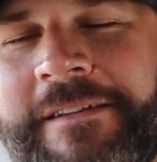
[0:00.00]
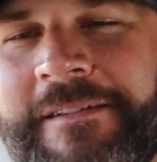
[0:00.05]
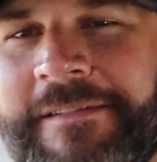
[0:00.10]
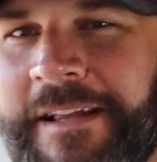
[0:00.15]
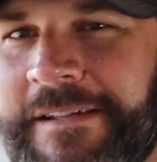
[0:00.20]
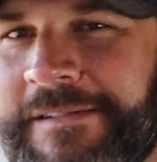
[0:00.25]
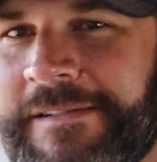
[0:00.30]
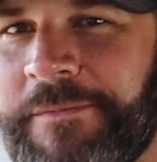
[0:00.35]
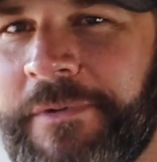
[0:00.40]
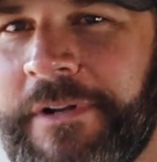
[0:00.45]

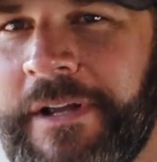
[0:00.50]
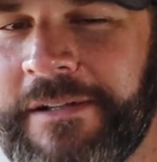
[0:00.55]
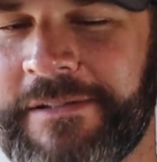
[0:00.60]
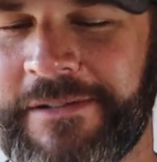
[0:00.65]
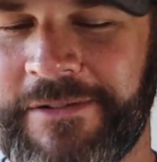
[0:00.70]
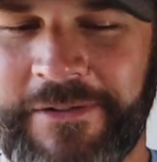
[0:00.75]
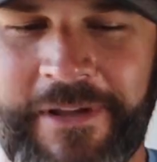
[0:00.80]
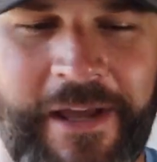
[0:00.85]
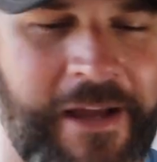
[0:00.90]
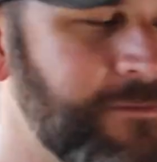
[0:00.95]
Let somebody else
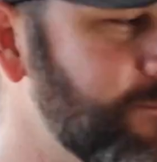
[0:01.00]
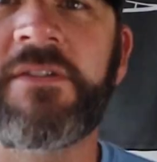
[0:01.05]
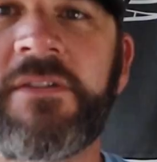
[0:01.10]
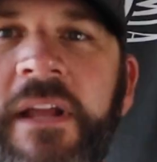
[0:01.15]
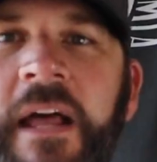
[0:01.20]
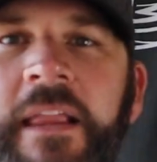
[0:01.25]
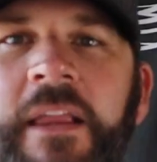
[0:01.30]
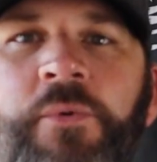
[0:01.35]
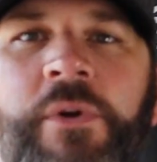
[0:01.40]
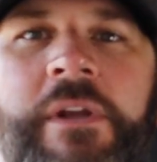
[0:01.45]
do that. So
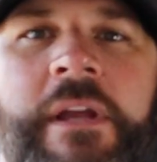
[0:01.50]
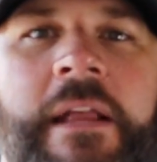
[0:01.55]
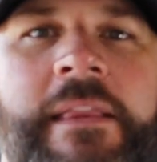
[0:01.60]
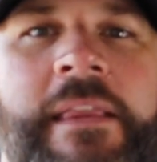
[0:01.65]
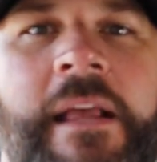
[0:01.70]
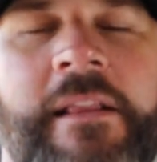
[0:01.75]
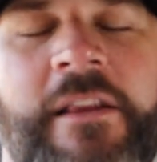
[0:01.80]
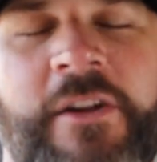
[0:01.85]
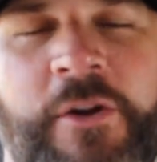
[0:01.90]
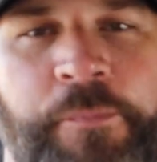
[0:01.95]
now that we got
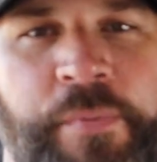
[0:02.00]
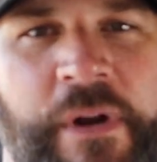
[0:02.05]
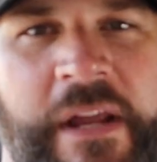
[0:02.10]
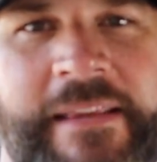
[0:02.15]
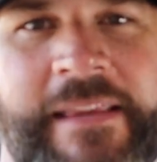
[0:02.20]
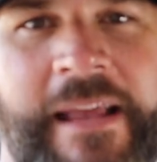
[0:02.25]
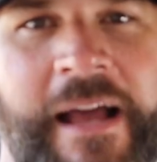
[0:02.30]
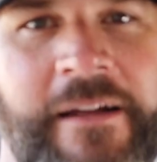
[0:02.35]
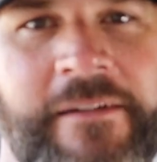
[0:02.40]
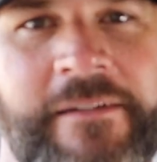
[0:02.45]
that little
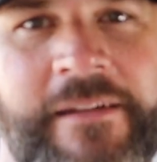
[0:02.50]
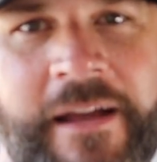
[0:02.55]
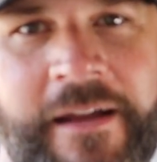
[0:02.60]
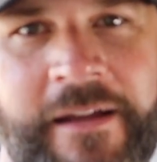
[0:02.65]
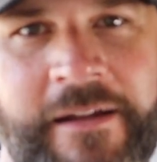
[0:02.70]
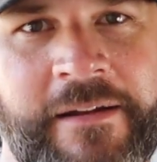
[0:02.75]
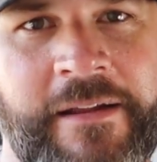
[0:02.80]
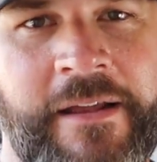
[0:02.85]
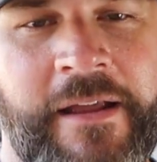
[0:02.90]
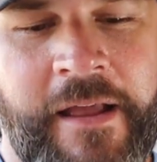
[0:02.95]
breakdown
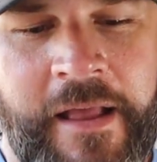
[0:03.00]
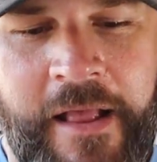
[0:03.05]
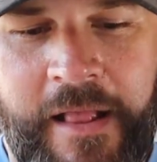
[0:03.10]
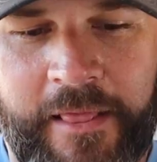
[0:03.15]
done,